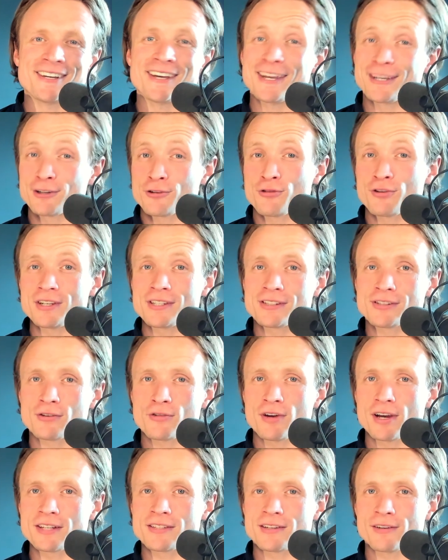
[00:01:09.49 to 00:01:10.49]
Increased
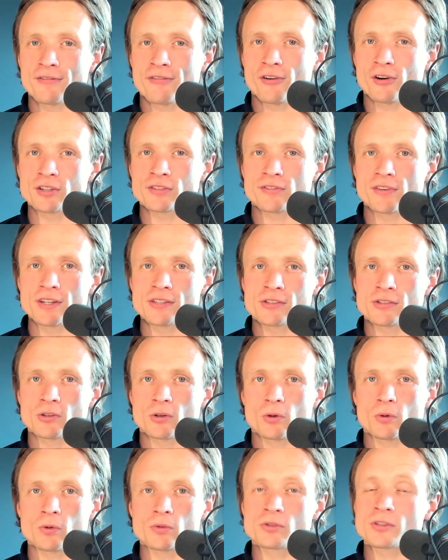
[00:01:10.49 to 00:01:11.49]
creatine phosphate
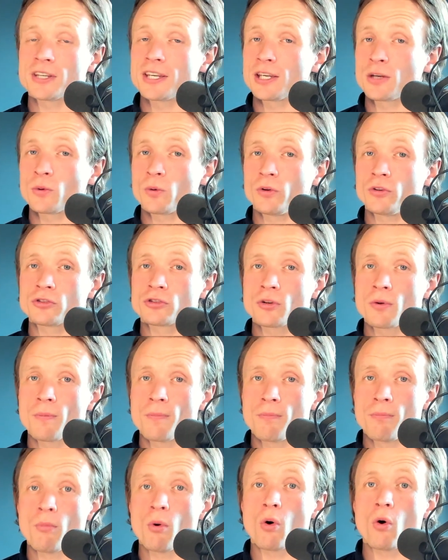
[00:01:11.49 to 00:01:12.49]
stores equals
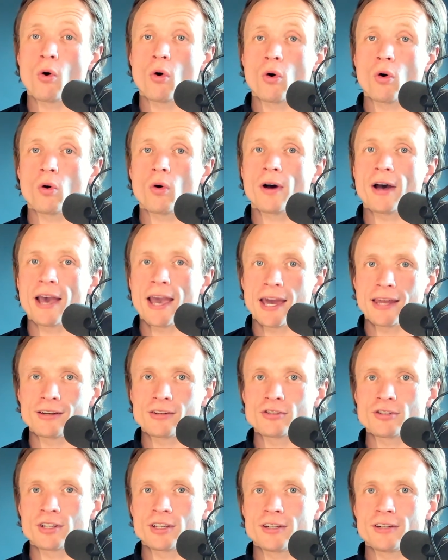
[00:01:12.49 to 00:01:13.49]
more
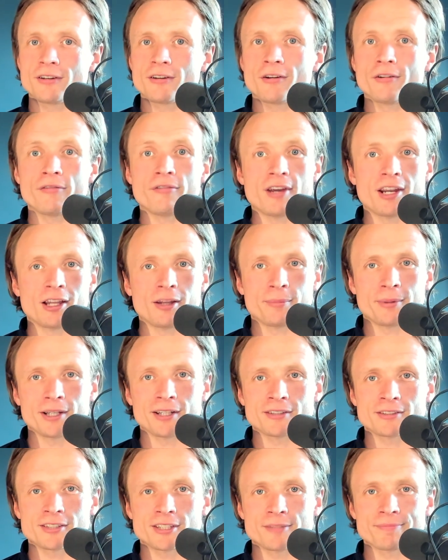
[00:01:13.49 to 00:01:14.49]
energy
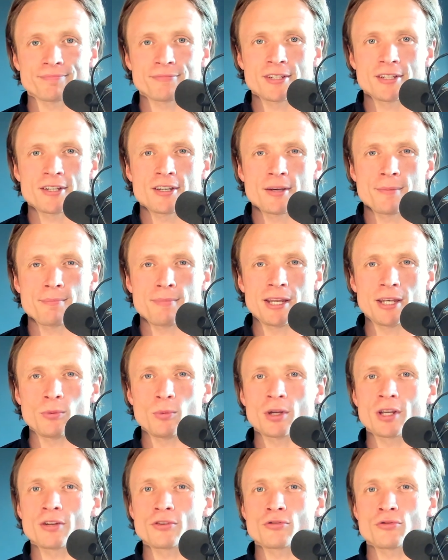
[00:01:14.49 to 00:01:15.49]
availability, meaning
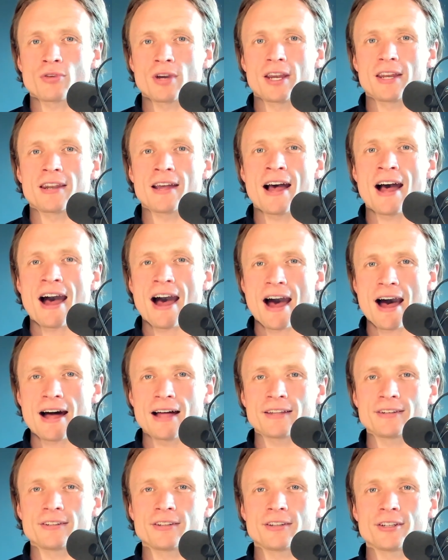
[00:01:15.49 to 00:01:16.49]
we can train
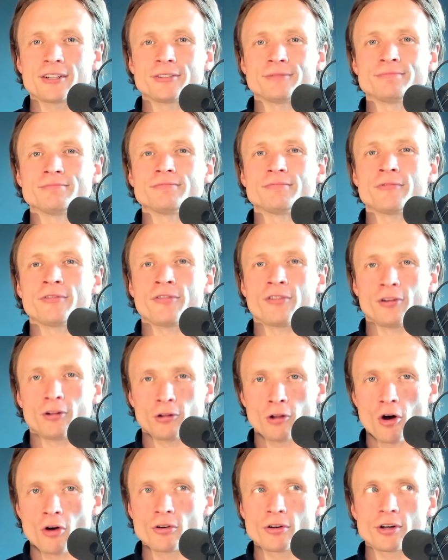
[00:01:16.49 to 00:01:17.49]
harder for
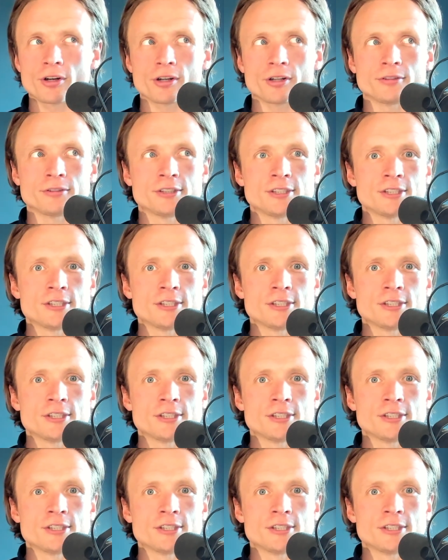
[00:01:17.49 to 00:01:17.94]
longer,